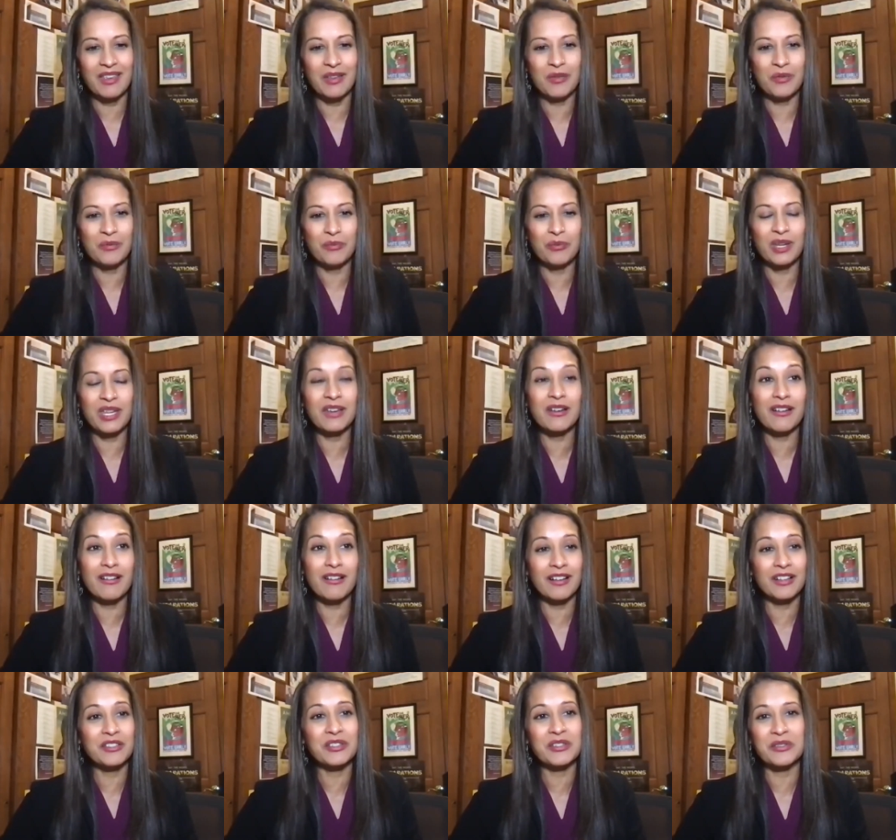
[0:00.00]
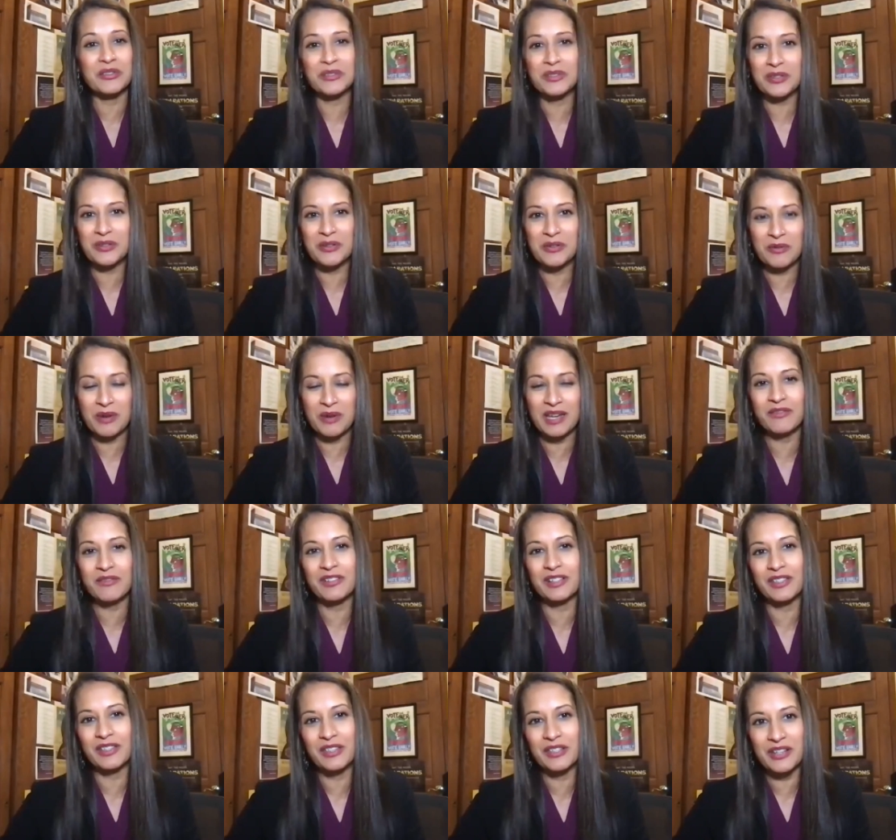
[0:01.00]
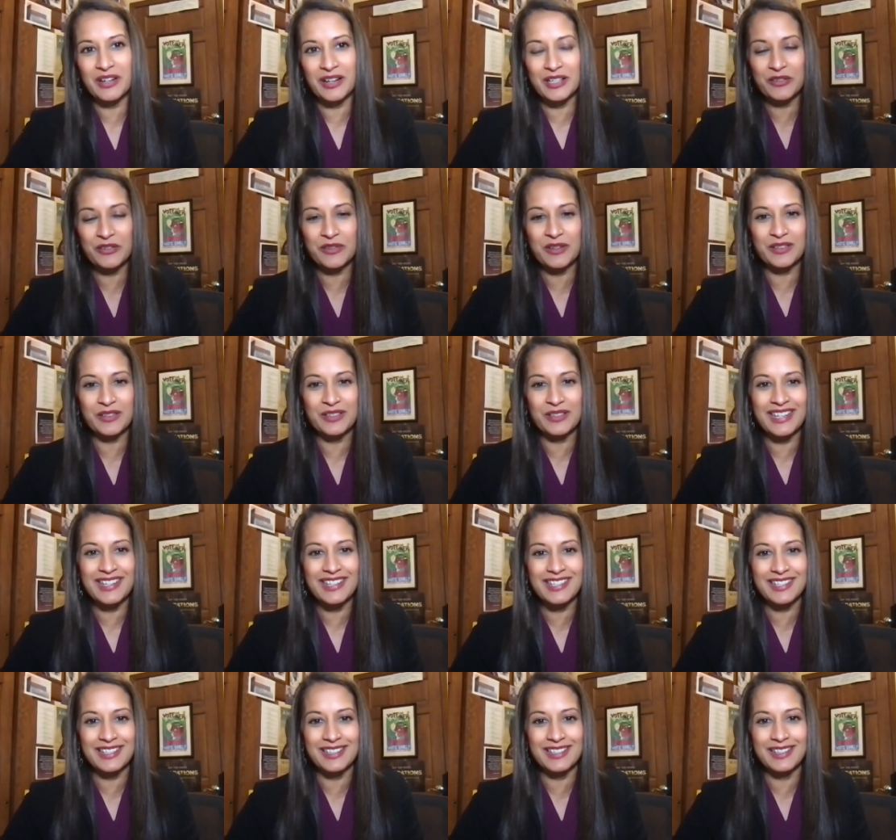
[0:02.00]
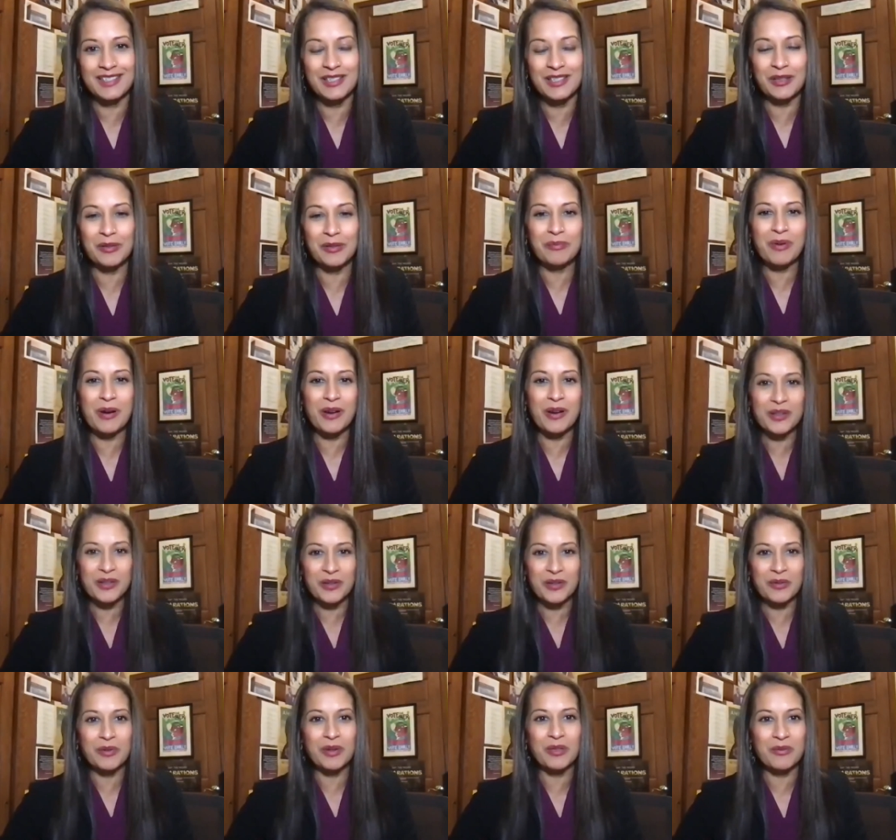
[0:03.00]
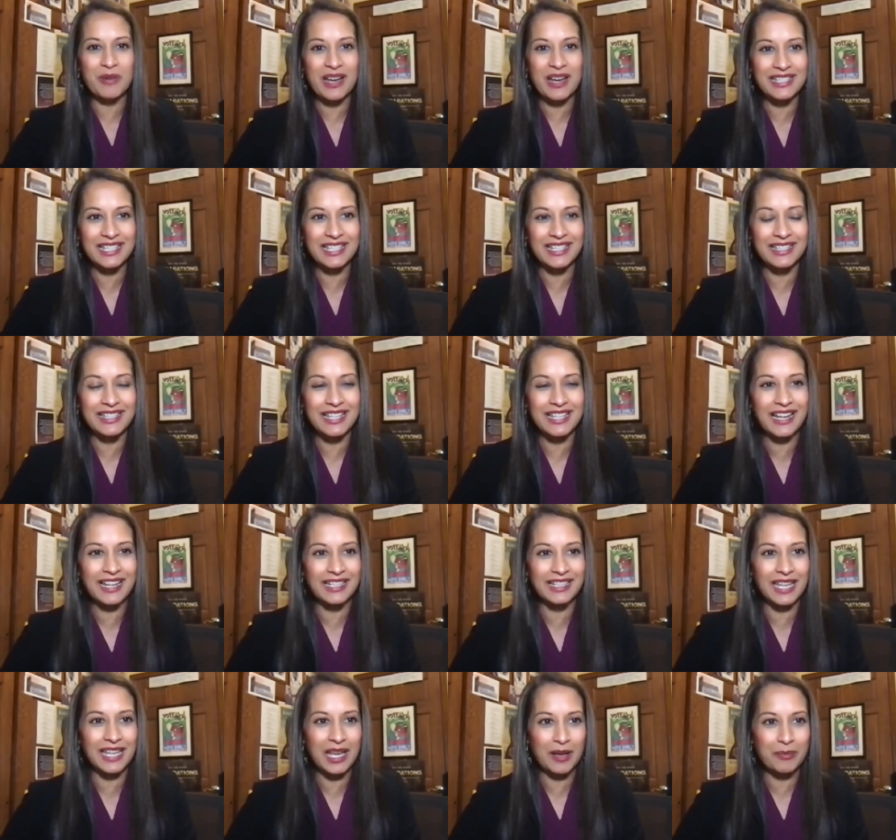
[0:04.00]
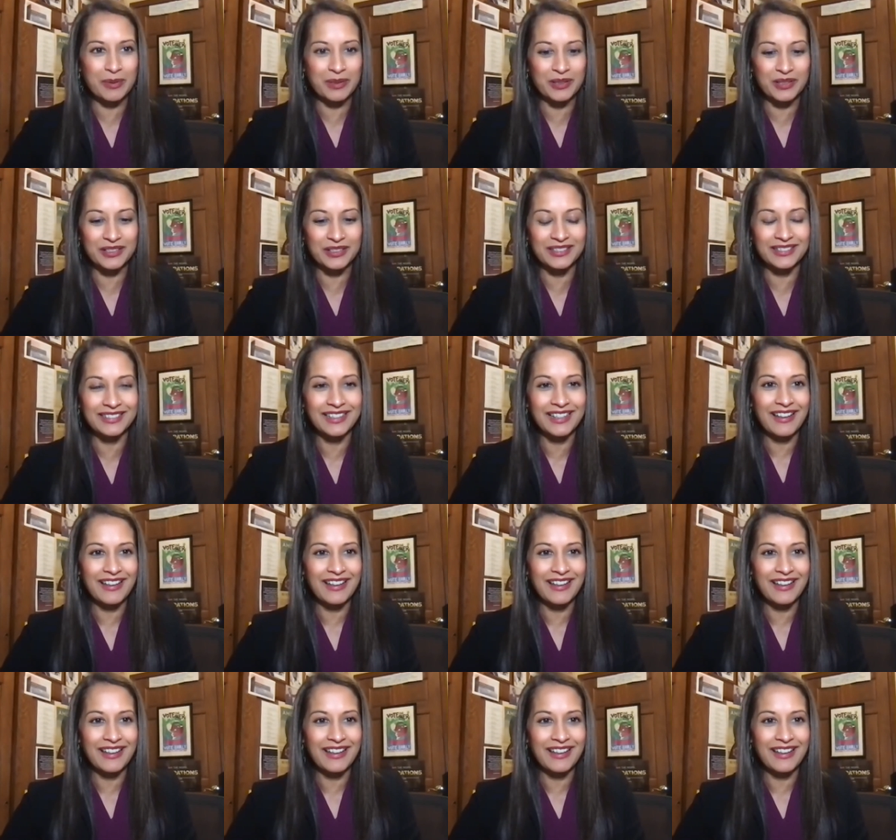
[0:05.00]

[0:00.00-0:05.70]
We are also so grateful at the Dodge Foundation to partner with Rising Tide Capital.